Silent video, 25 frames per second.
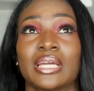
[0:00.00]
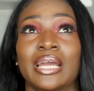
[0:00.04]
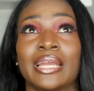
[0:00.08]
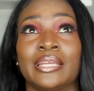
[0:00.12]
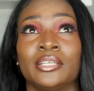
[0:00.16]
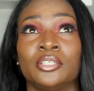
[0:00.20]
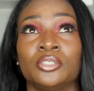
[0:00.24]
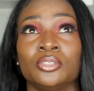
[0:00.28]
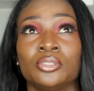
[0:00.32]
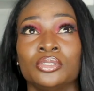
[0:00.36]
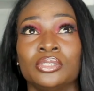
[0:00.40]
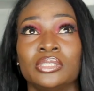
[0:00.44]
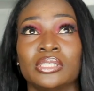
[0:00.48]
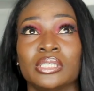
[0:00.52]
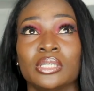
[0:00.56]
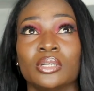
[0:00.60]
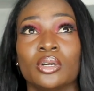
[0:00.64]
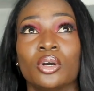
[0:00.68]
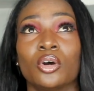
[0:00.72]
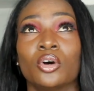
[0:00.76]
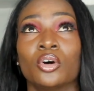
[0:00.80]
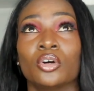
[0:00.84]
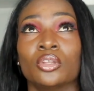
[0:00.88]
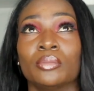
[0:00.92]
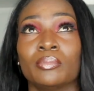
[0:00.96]
I use
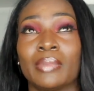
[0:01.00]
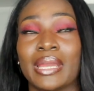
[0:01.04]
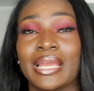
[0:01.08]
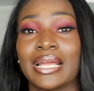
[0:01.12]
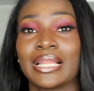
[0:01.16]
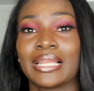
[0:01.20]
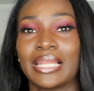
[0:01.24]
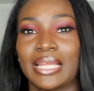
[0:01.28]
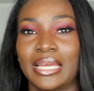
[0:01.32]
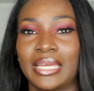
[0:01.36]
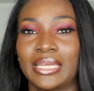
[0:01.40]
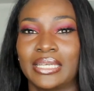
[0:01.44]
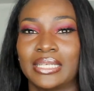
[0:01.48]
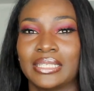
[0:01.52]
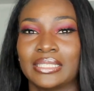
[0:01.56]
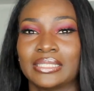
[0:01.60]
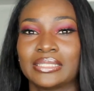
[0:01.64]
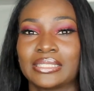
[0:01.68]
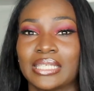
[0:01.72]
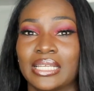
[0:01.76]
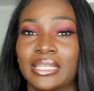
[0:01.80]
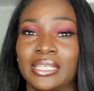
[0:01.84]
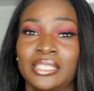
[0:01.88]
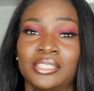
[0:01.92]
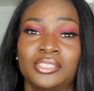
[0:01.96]
it on my
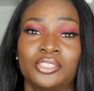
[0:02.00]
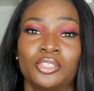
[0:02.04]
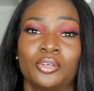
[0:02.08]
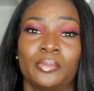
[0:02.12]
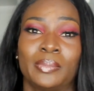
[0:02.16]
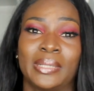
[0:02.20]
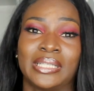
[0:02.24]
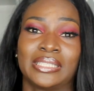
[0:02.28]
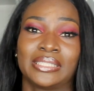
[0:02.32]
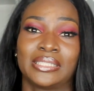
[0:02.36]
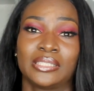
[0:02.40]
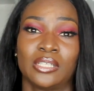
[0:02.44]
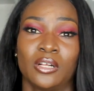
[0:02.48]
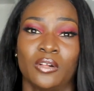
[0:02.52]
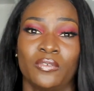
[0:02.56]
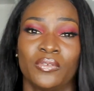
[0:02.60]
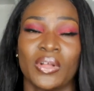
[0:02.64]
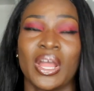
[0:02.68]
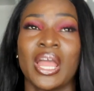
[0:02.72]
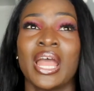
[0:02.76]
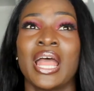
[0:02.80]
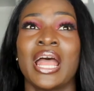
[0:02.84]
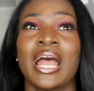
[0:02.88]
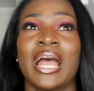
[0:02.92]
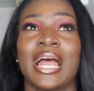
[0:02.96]
clients and I use it on myself,
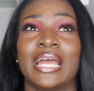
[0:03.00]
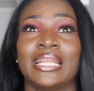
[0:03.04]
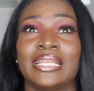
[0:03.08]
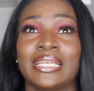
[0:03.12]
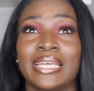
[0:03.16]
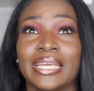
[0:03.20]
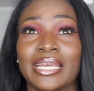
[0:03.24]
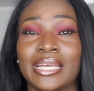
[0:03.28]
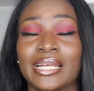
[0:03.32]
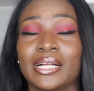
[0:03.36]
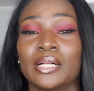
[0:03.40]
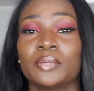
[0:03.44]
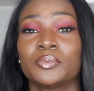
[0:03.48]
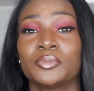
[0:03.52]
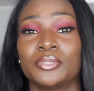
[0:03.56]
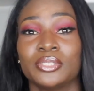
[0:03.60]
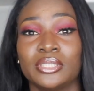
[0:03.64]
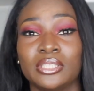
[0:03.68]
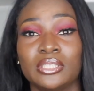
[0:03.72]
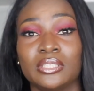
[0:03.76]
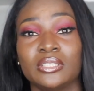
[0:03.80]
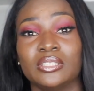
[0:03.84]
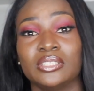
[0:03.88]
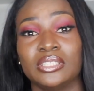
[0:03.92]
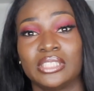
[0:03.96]
and it helps
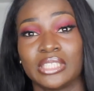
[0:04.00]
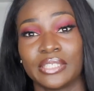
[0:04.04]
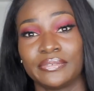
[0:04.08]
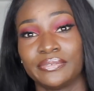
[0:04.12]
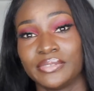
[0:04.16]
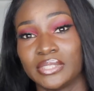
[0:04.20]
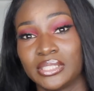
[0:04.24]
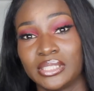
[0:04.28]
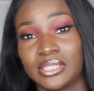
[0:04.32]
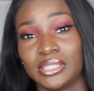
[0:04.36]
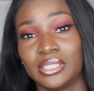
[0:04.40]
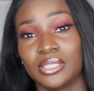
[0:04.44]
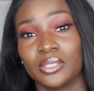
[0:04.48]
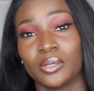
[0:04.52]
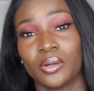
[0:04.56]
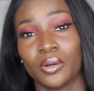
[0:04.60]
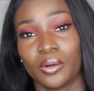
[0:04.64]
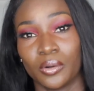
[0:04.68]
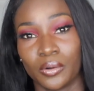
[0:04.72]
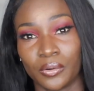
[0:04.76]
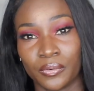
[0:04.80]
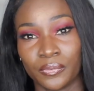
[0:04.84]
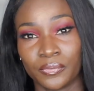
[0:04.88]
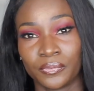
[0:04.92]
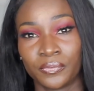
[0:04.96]
with the longevity
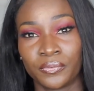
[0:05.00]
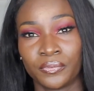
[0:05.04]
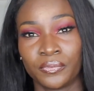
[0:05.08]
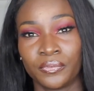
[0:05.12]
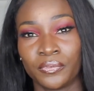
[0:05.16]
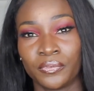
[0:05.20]
of